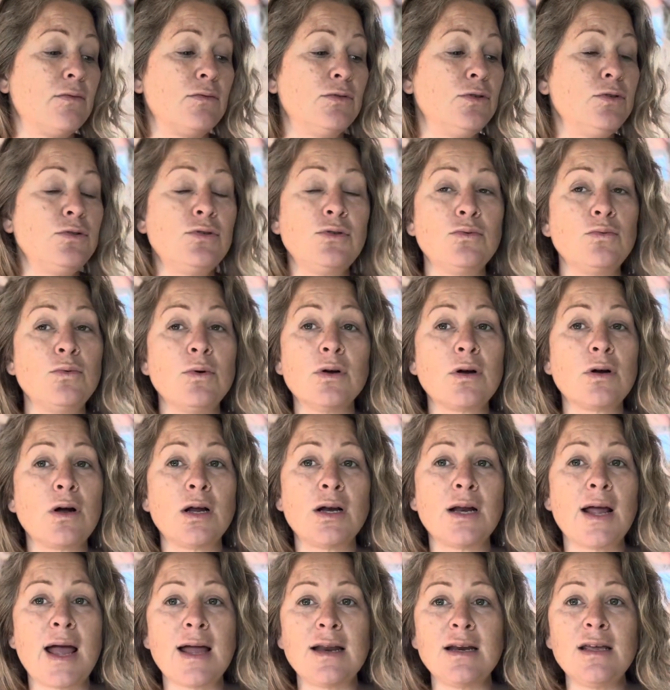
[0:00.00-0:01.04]
you do work on
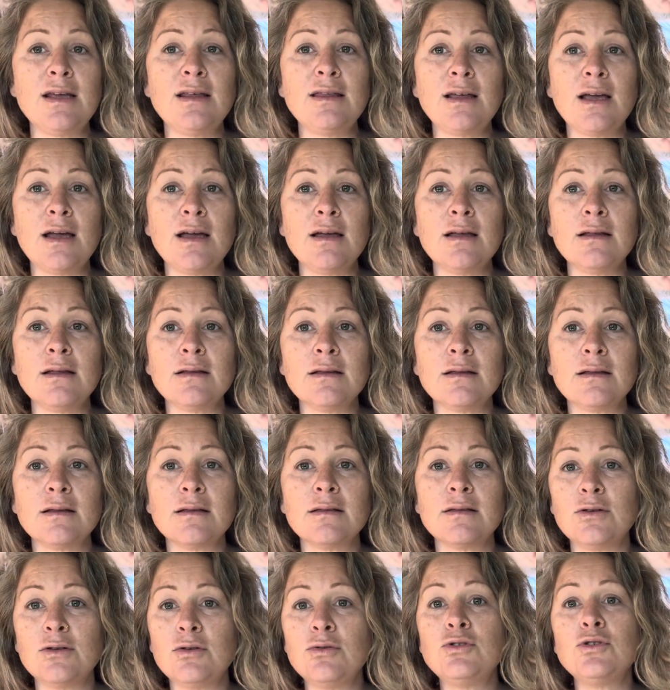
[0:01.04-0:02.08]
anything,
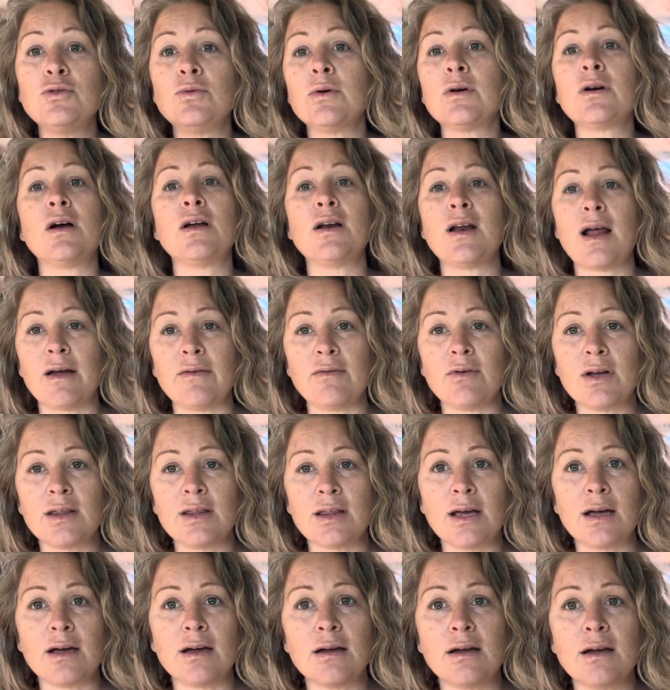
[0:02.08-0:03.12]
you do work on
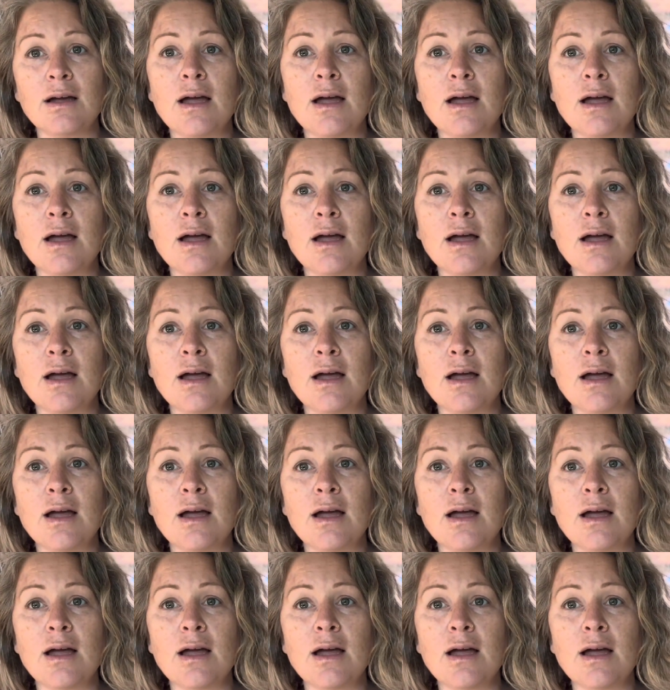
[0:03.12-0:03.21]
everything.